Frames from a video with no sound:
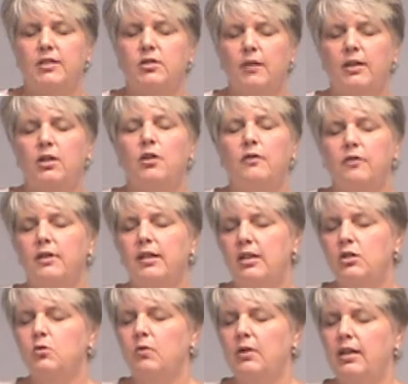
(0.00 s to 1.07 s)
And so I know for
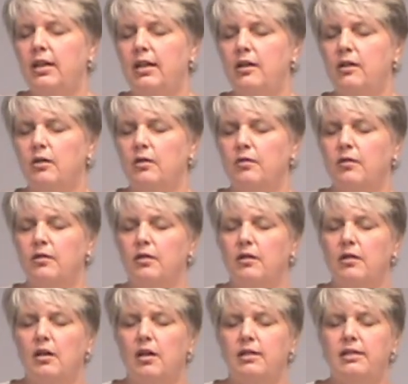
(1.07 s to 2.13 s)
each one here,
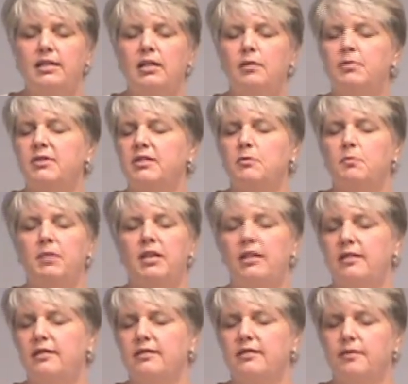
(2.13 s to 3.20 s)
a deepest
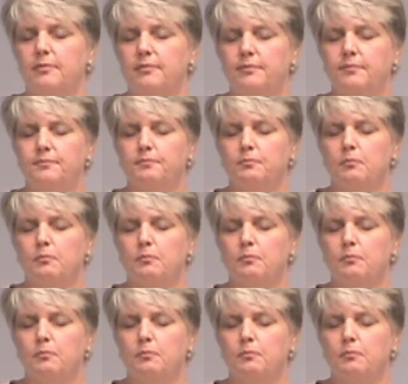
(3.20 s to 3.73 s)
peace,